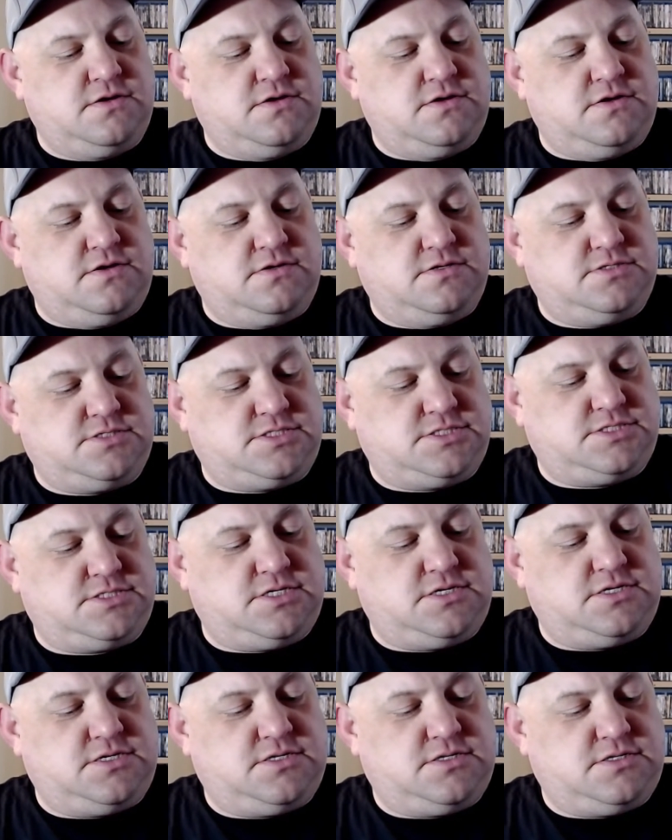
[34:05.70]
this is
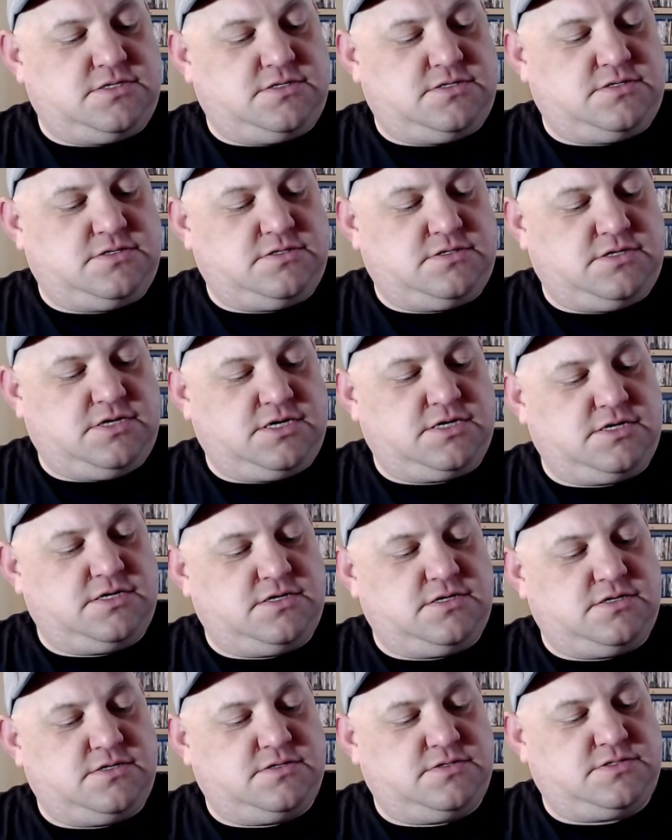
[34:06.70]
like
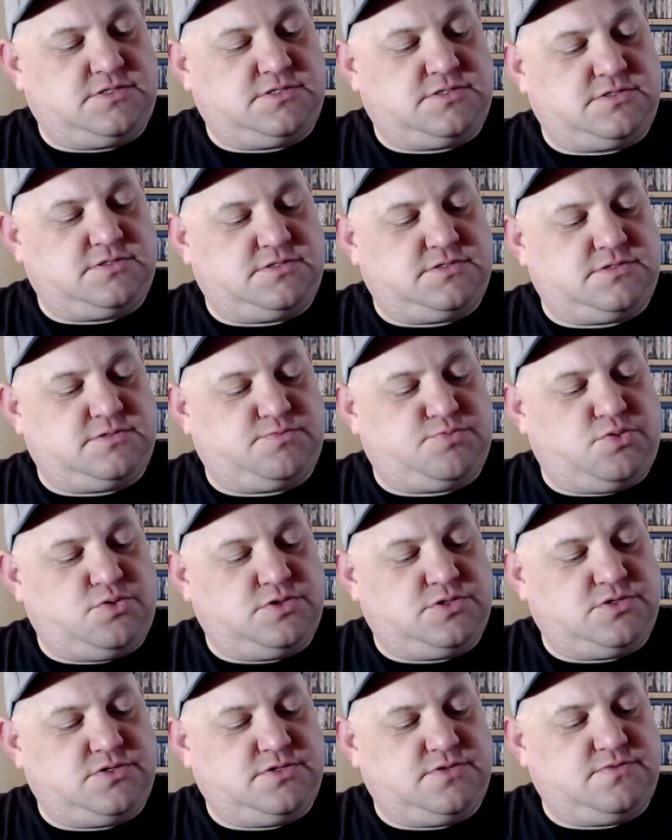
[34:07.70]
a
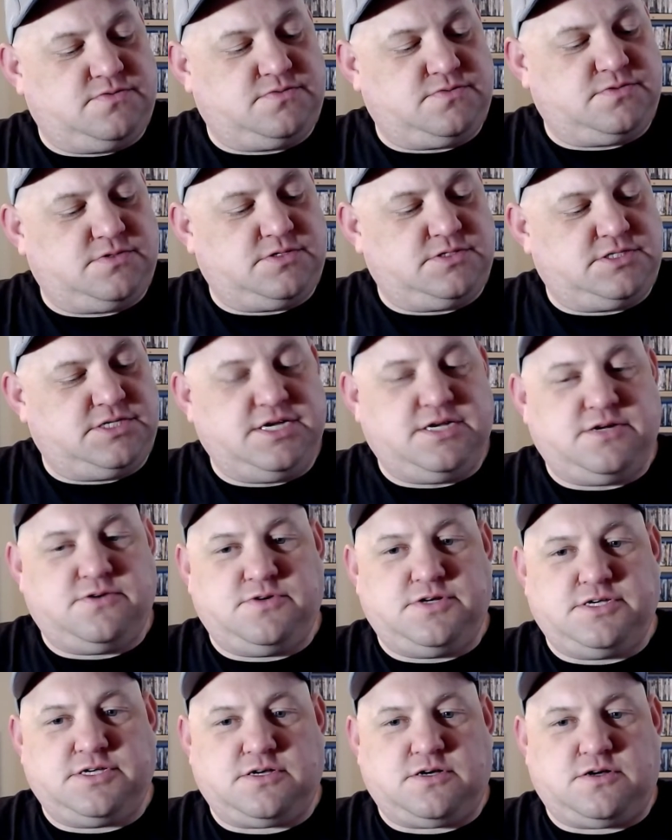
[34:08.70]
portrait of
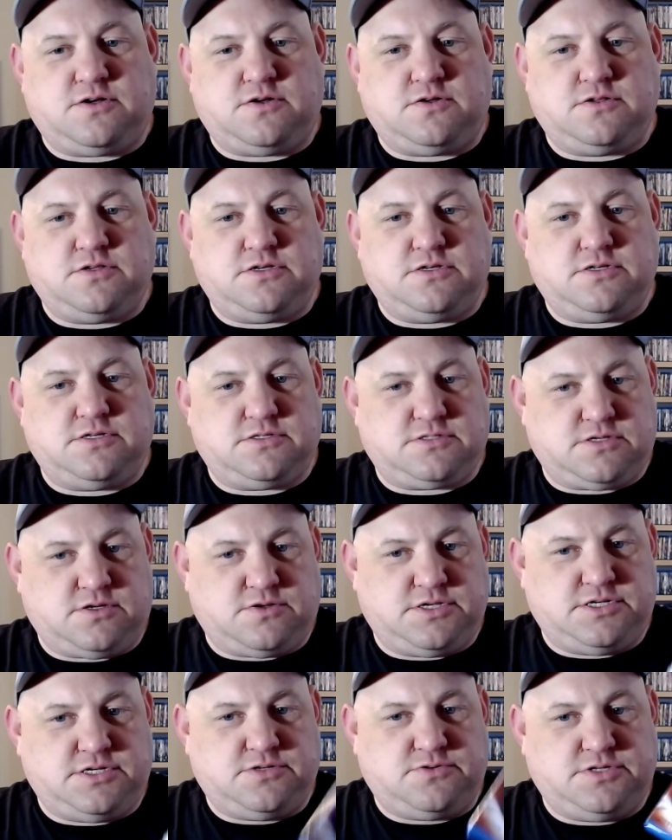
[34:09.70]
Henry, it's called
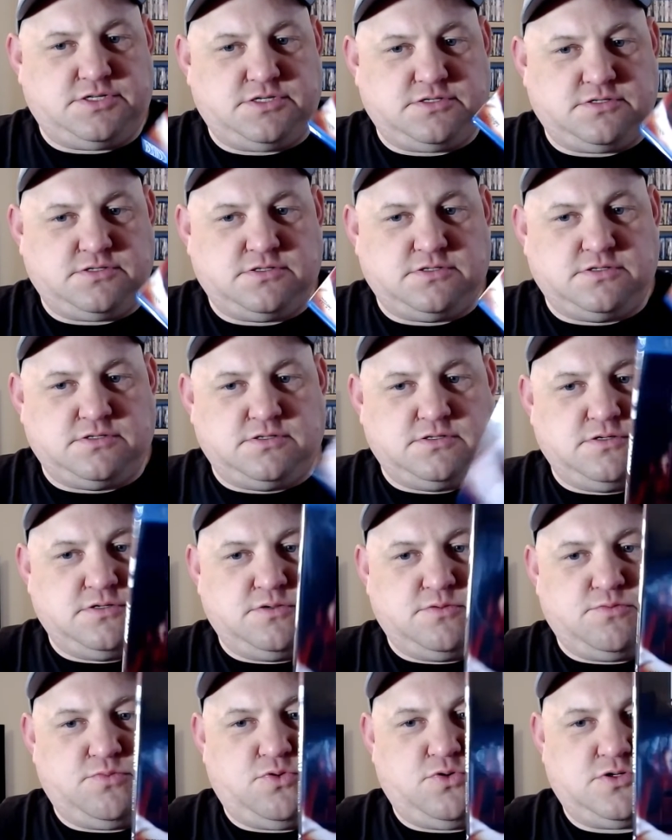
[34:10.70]
Henry,
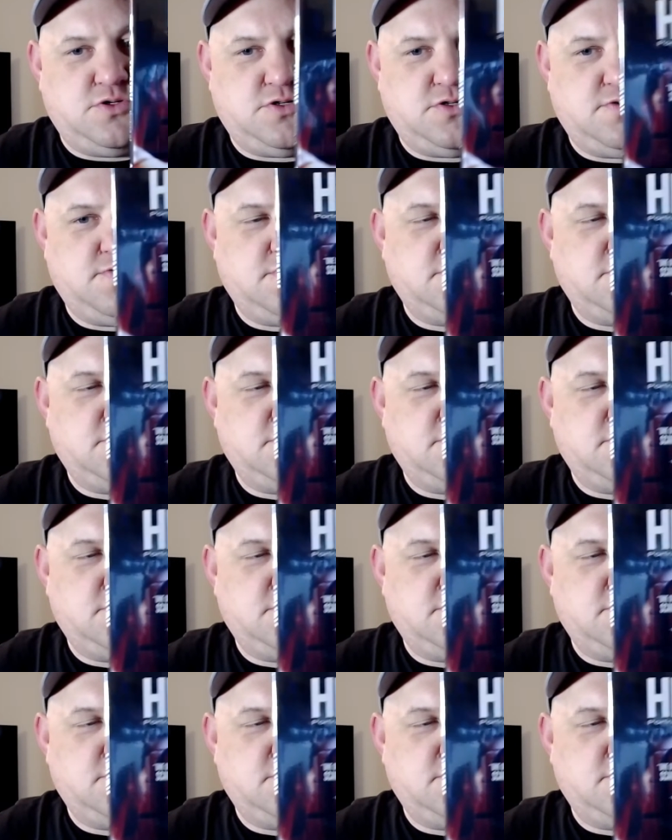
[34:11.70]
Portrait of the